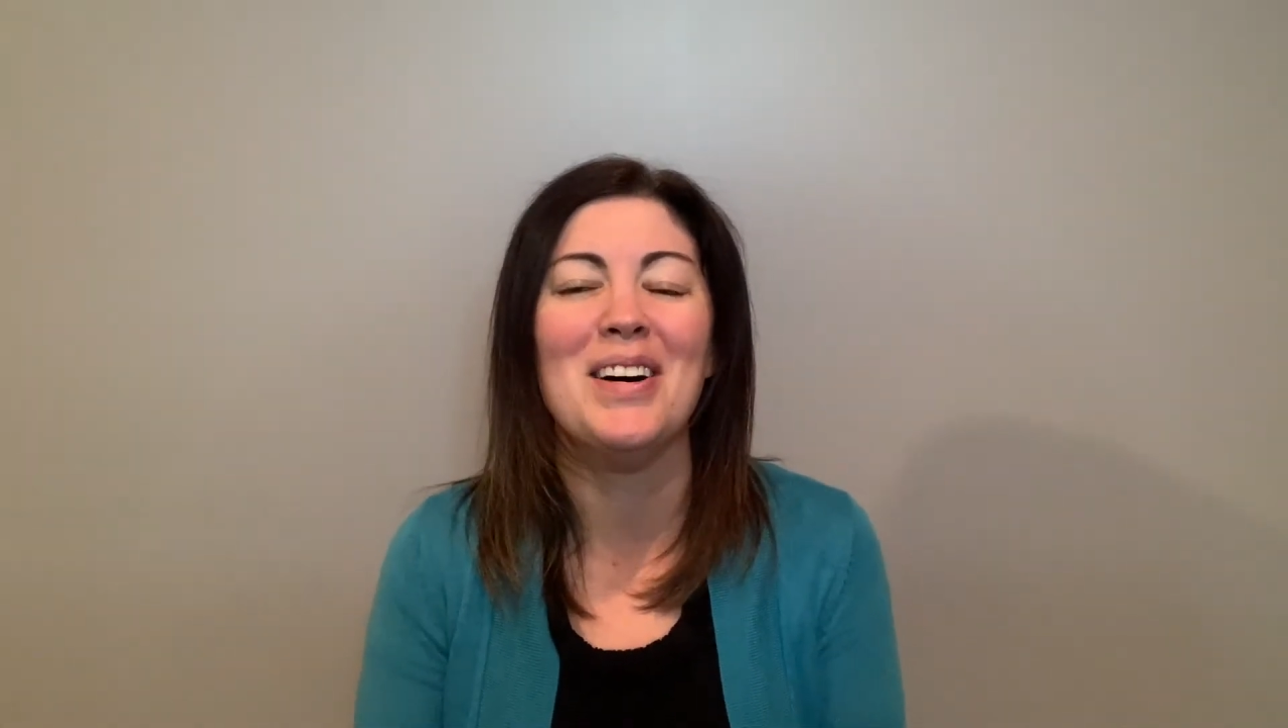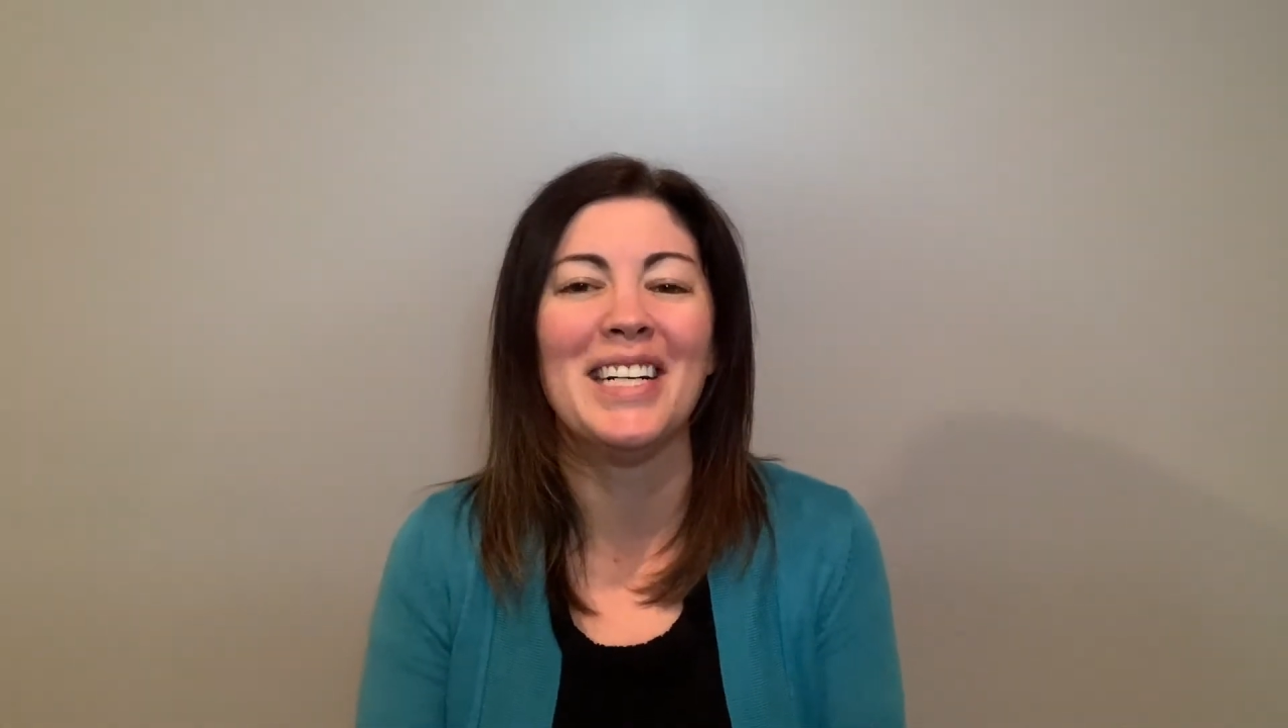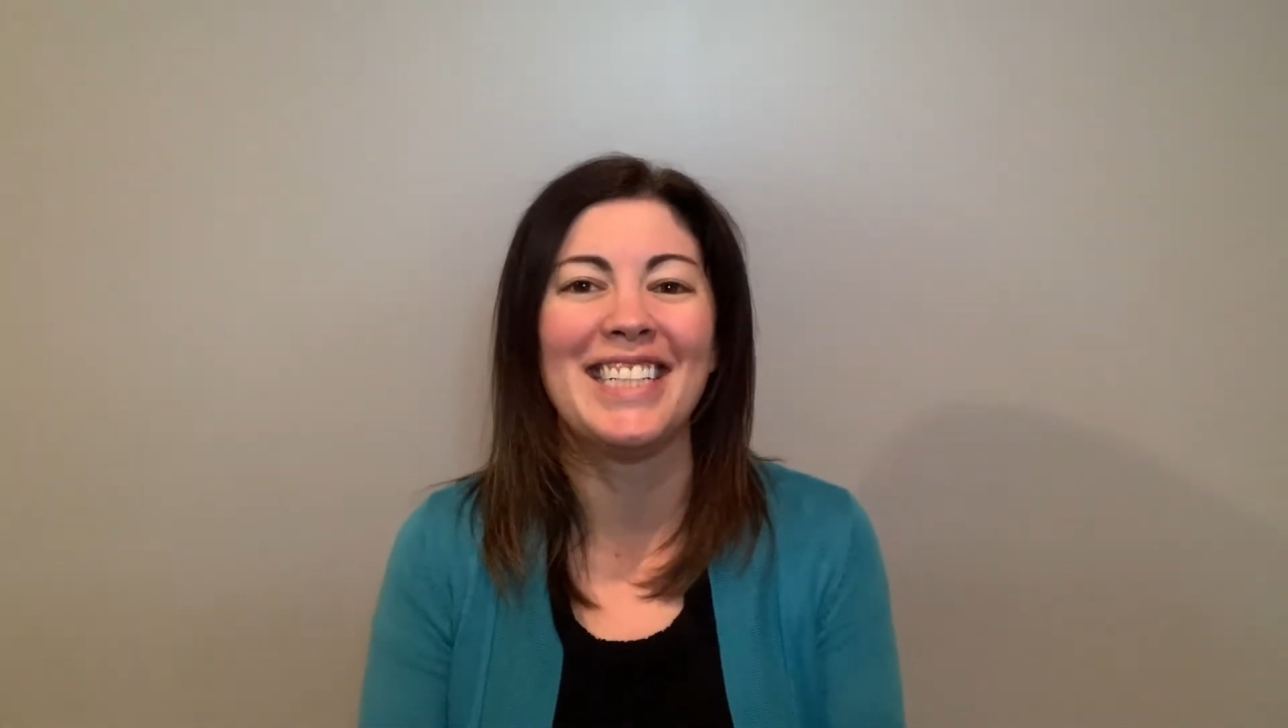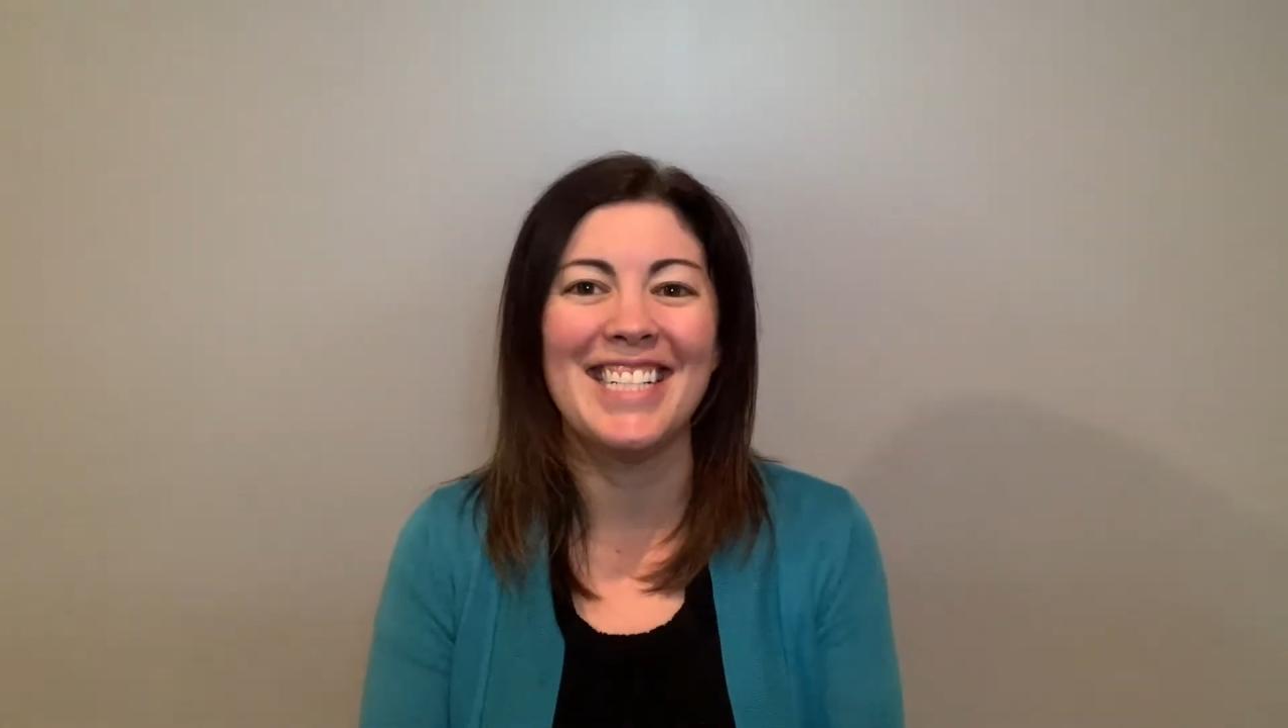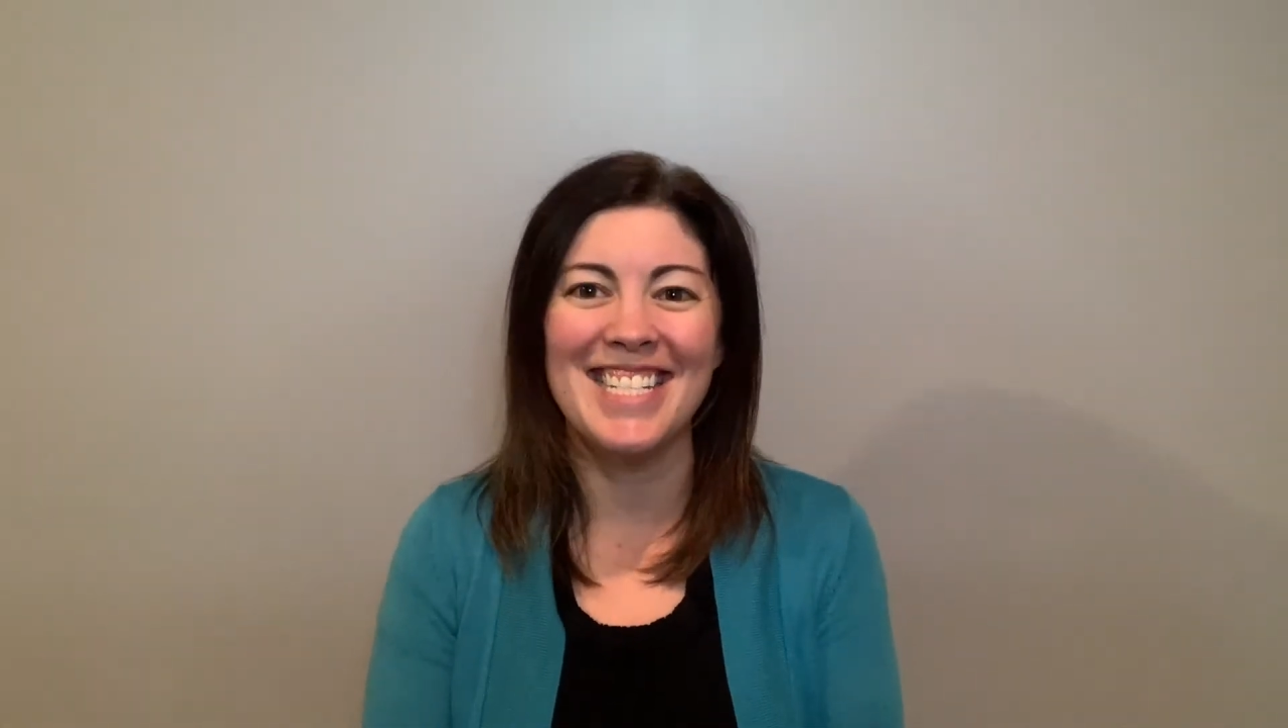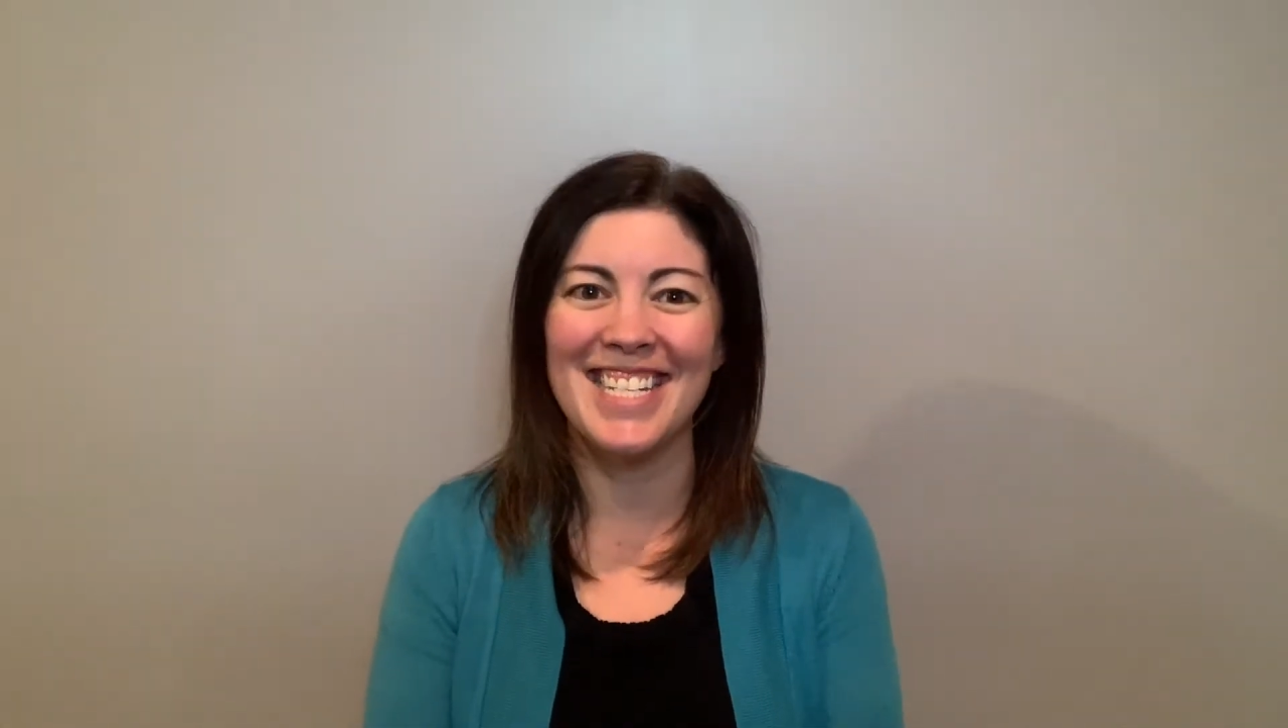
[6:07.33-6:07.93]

but it